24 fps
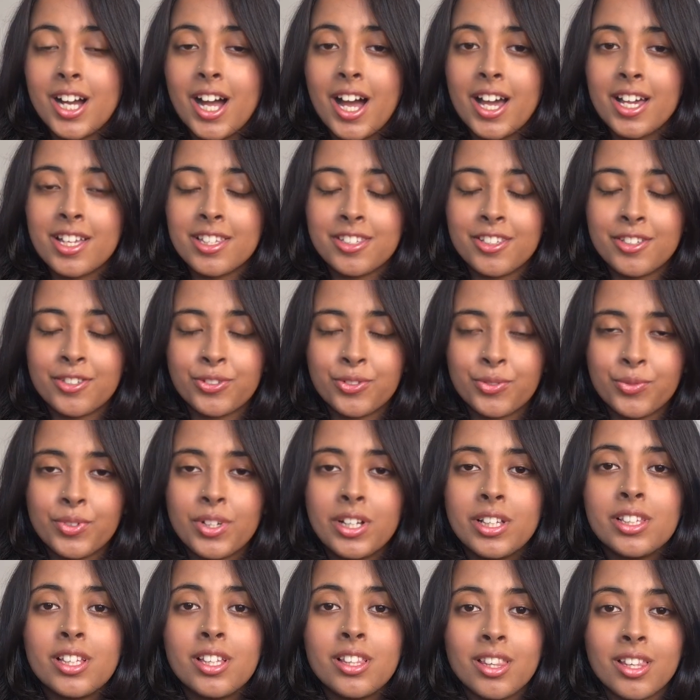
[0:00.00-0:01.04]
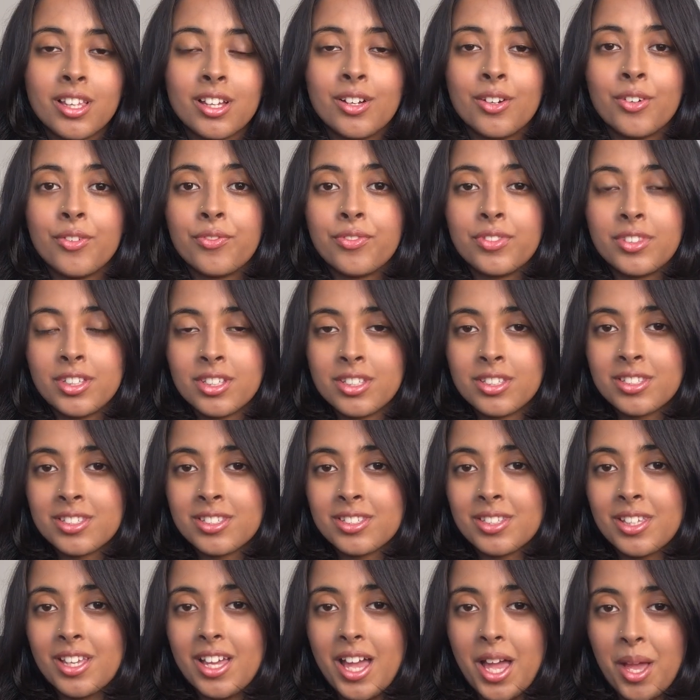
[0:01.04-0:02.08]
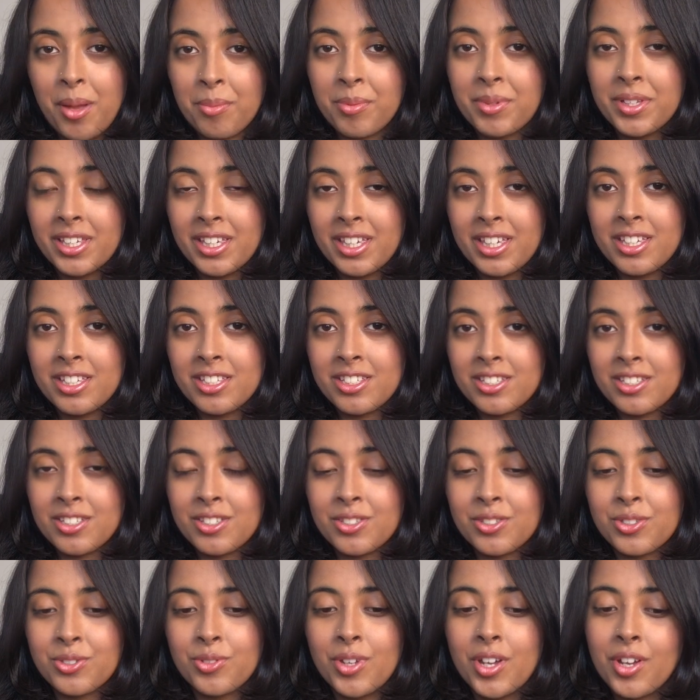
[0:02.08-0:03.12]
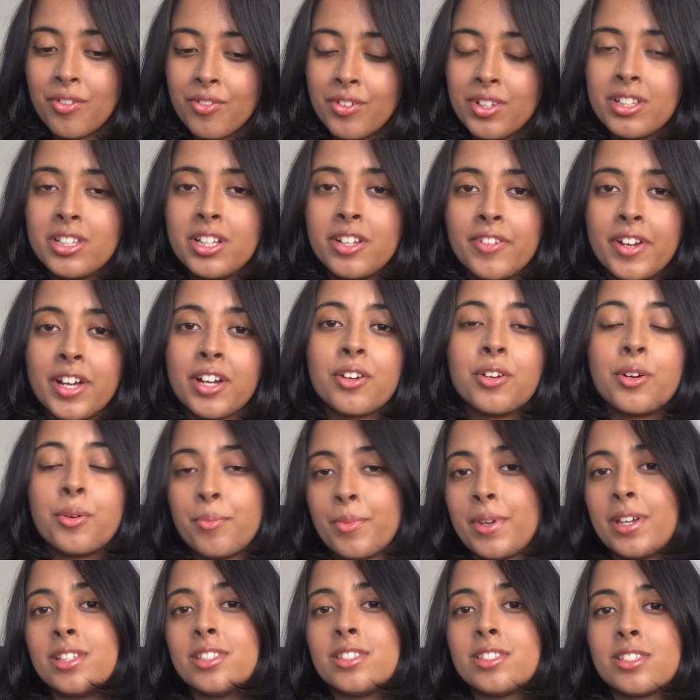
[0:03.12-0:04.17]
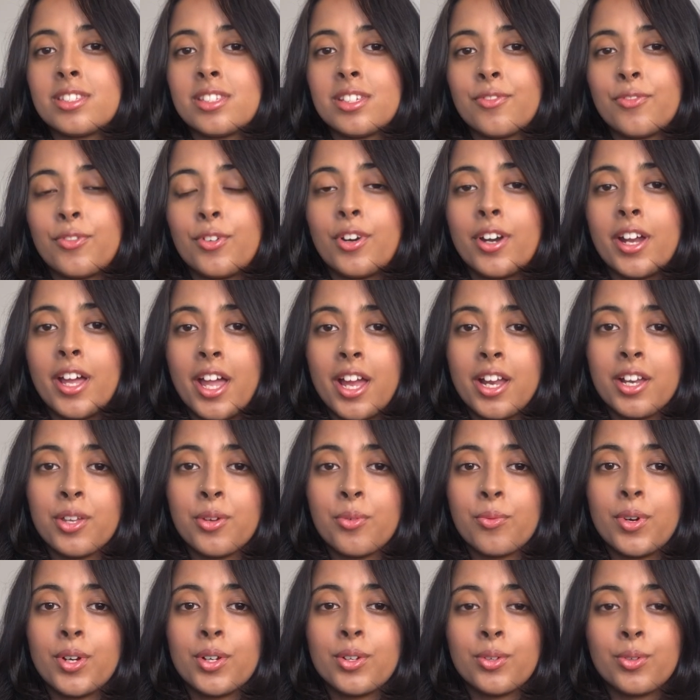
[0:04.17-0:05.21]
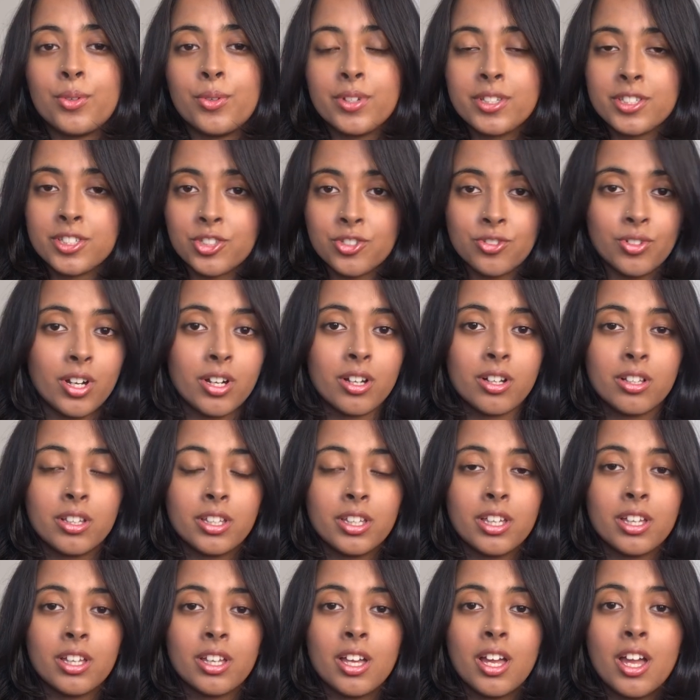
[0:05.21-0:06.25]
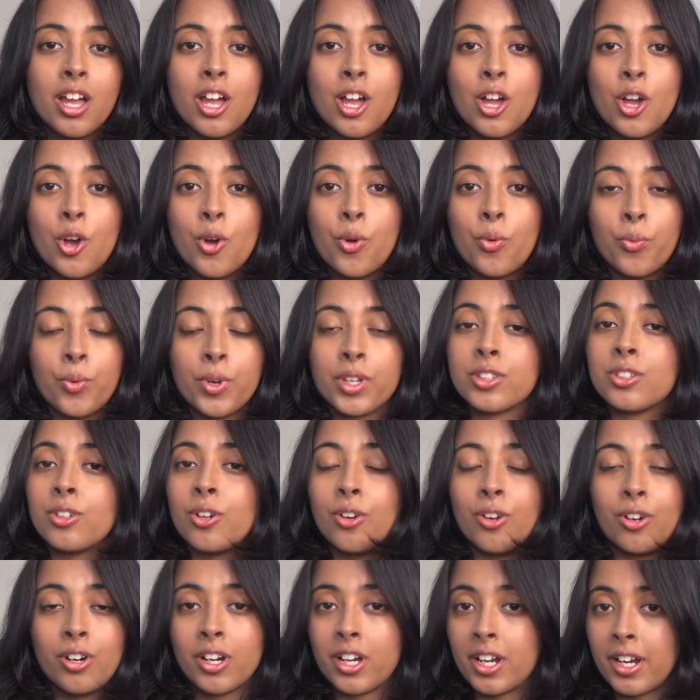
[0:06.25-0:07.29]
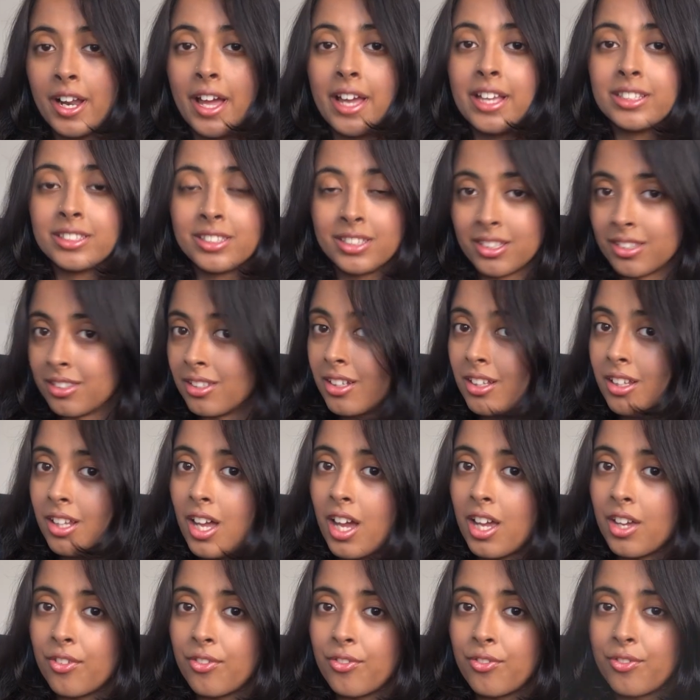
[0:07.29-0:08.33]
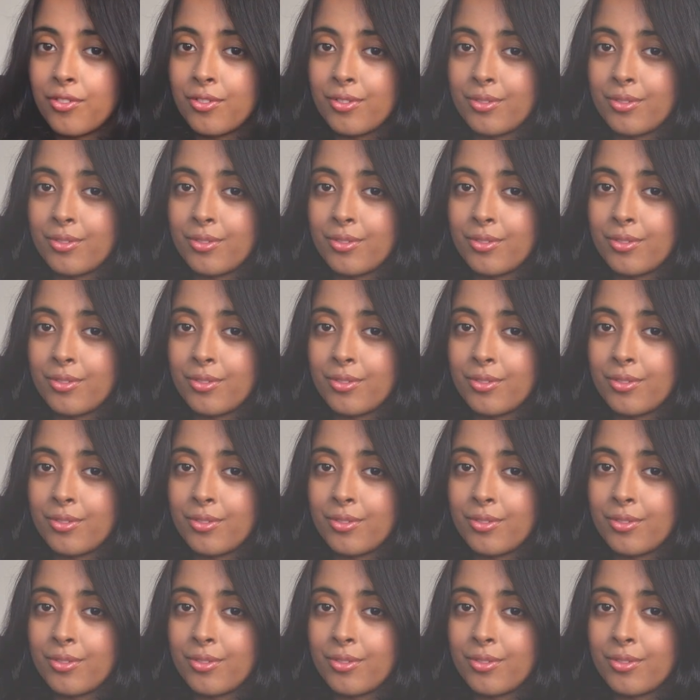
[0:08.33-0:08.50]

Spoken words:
I just really love this application, so I really recommend for anyone who is struggling with organizing their life.